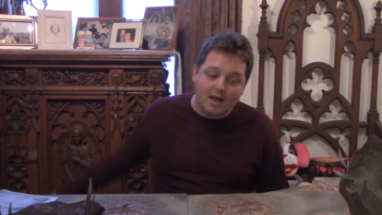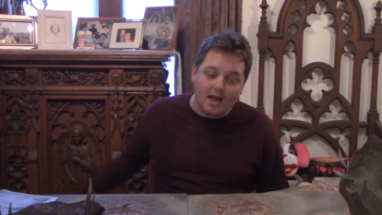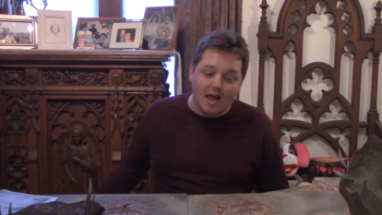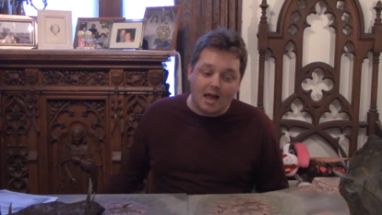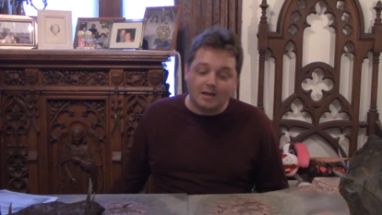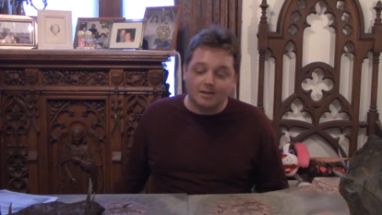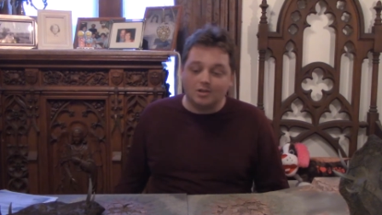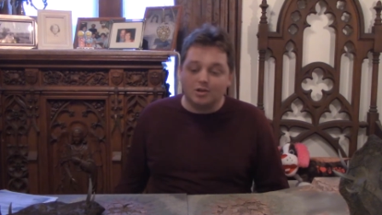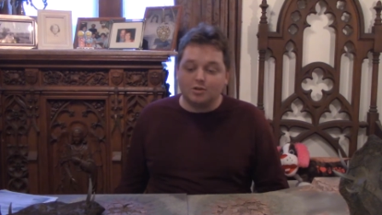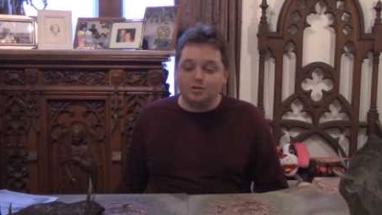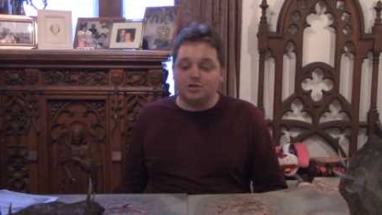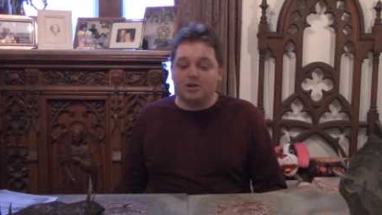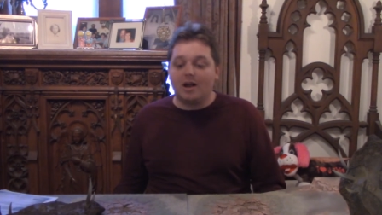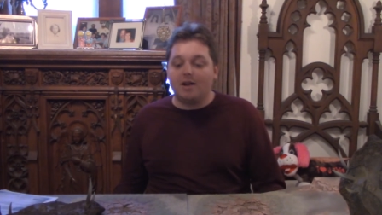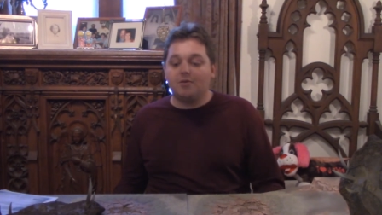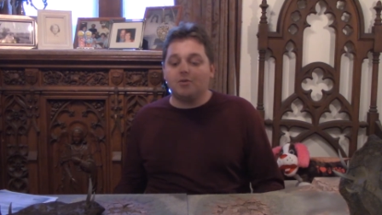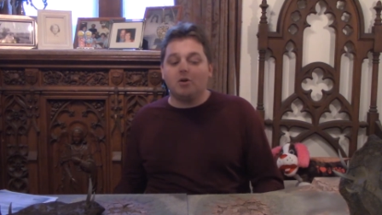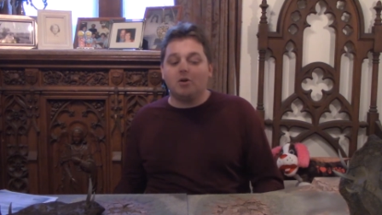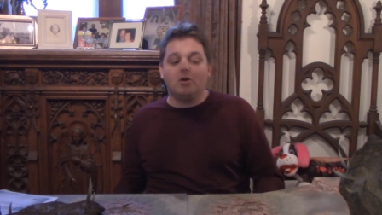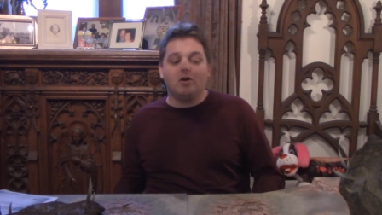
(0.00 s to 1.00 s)
as your
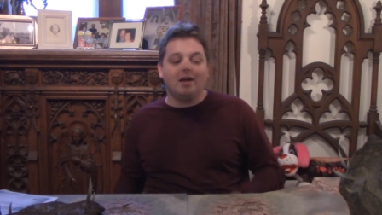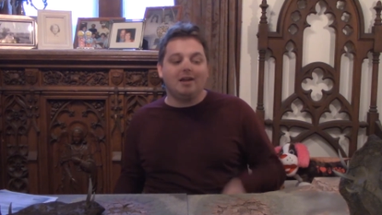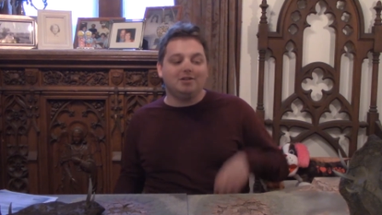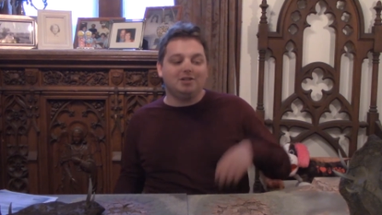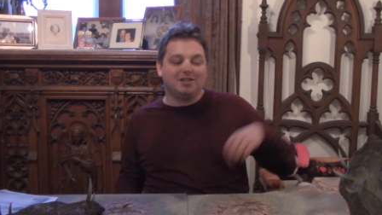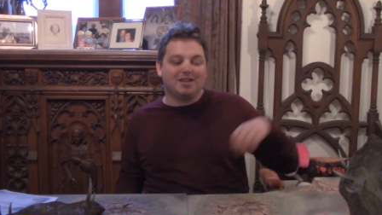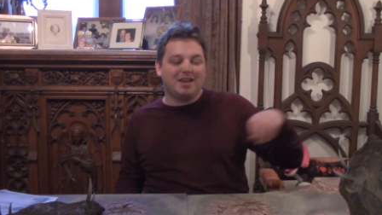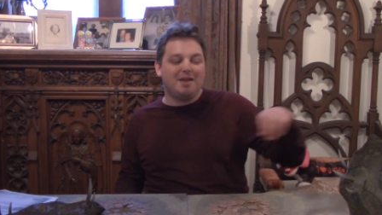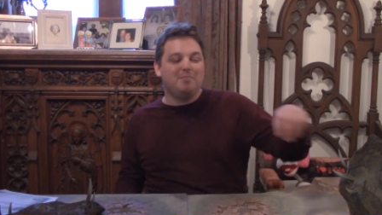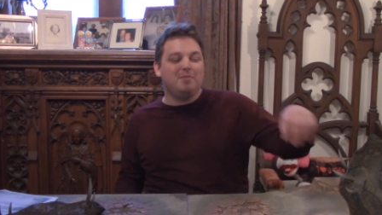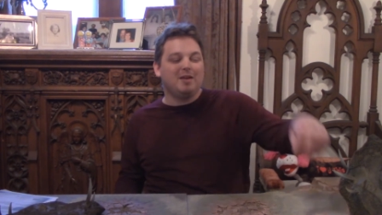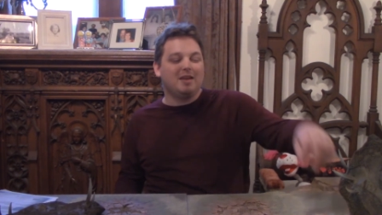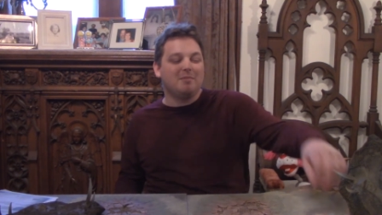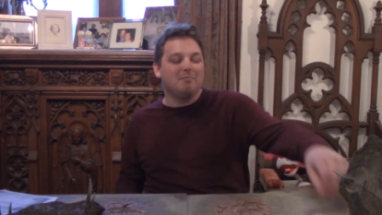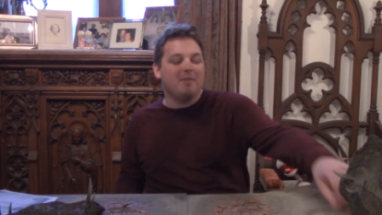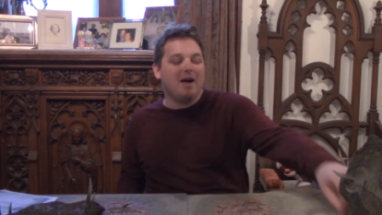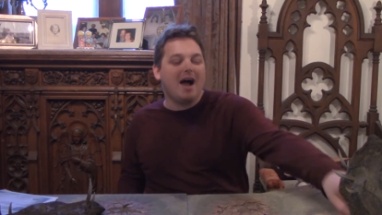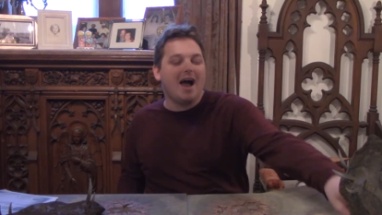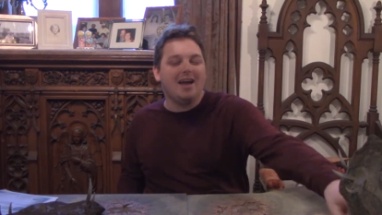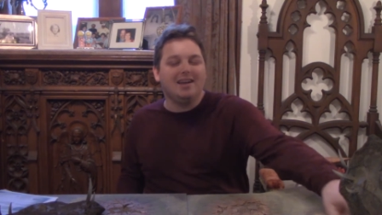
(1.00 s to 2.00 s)
general and just keeping him
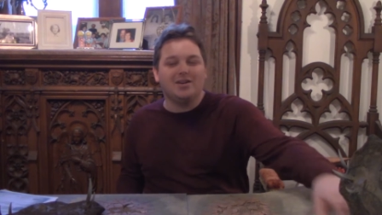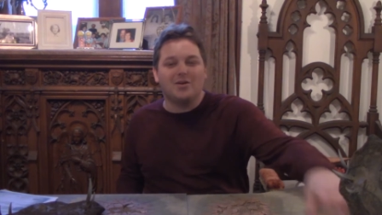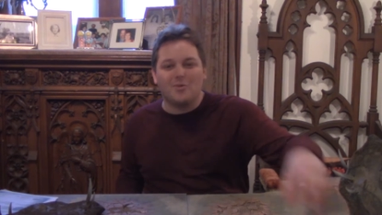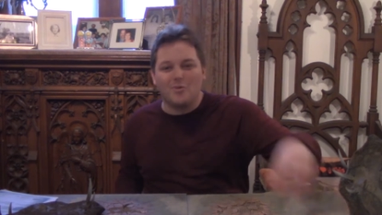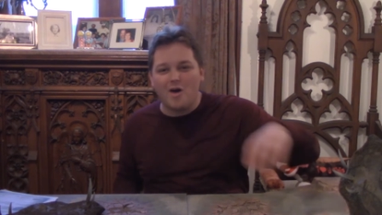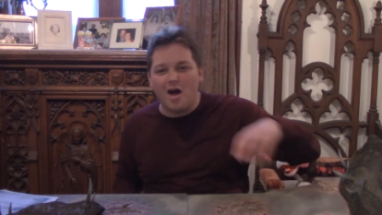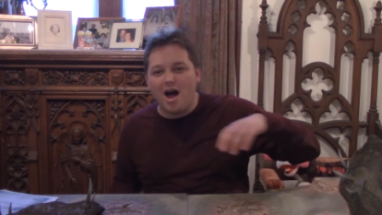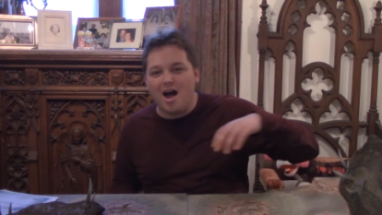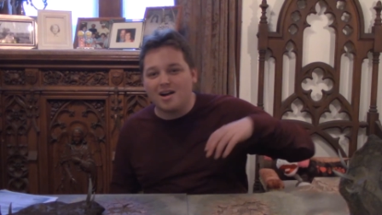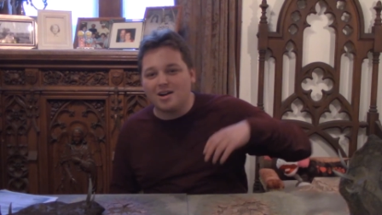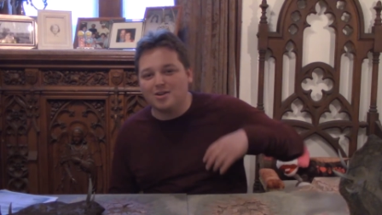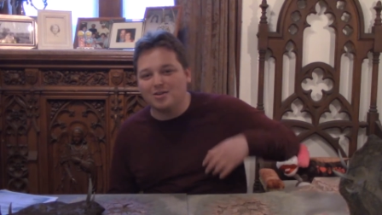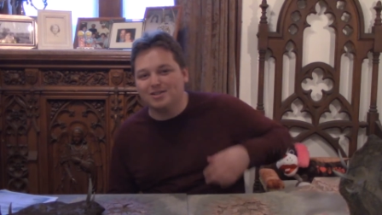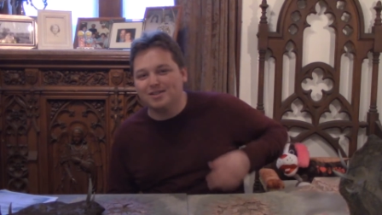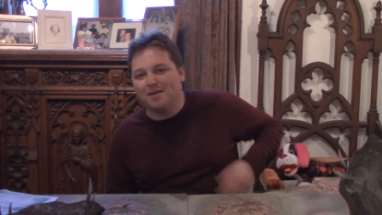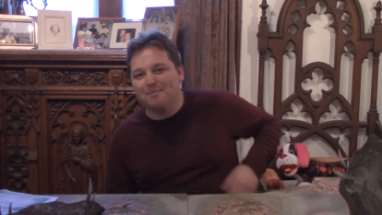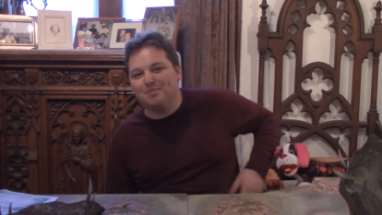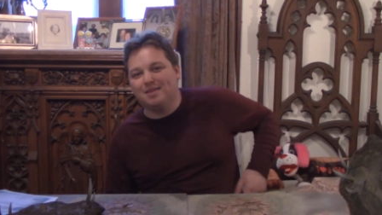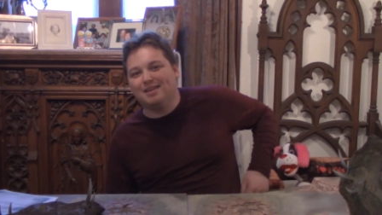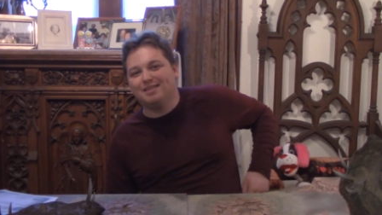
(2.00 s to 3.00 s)
behind a rock or
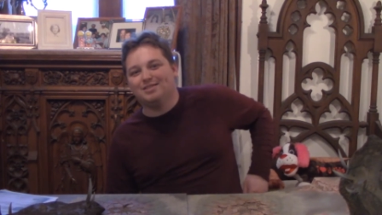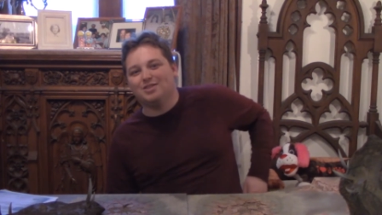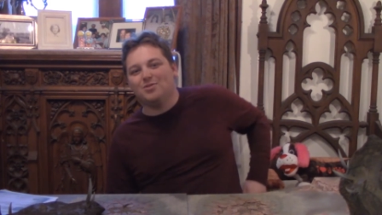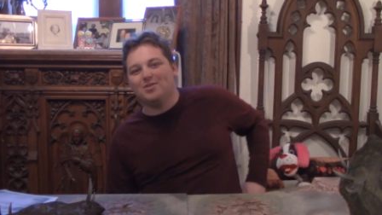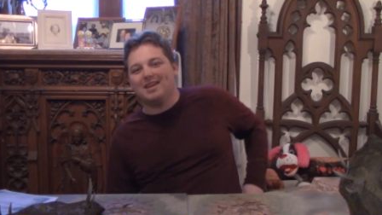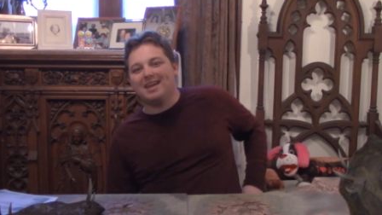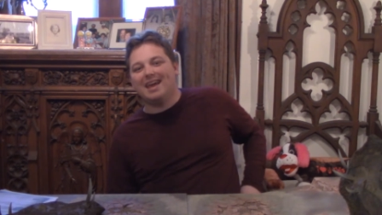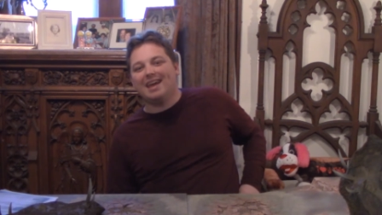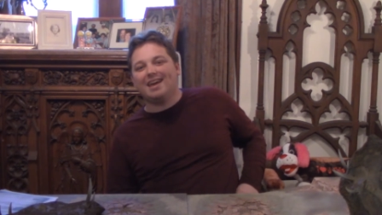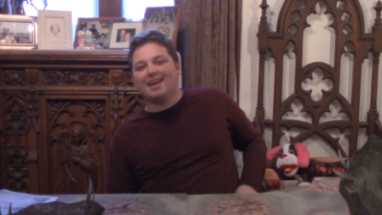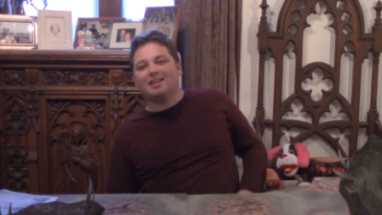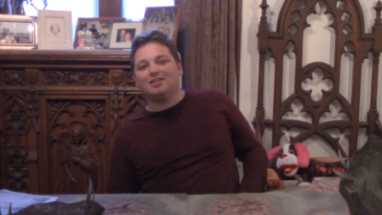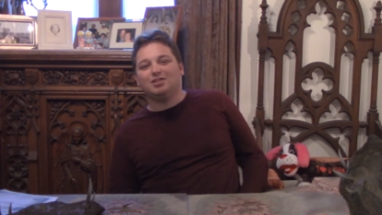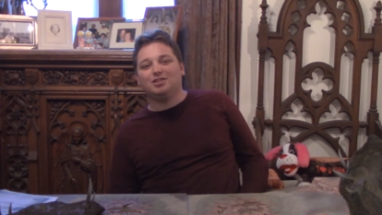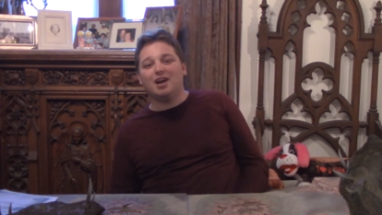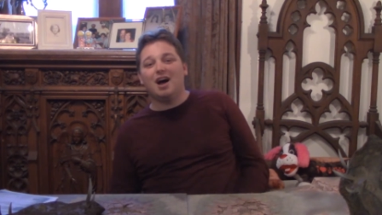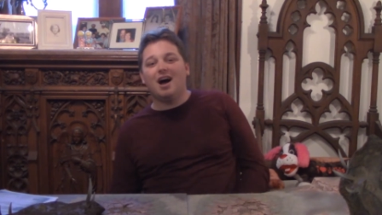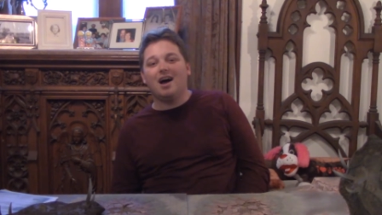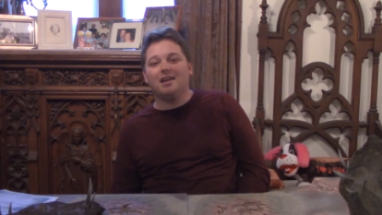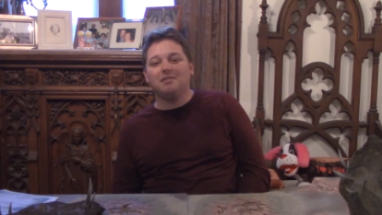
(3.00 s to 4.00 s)
something so he can't get
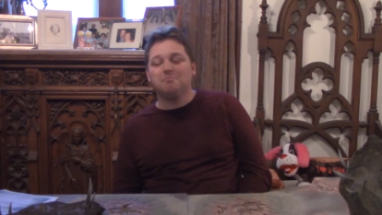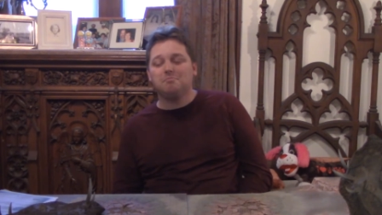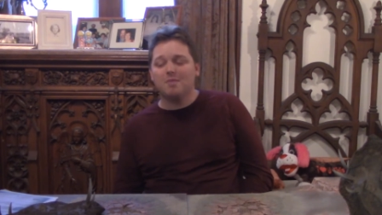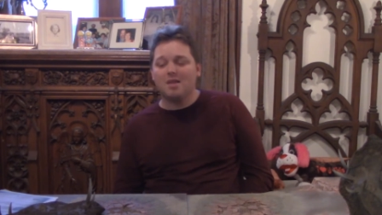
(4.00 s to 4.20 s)
shot.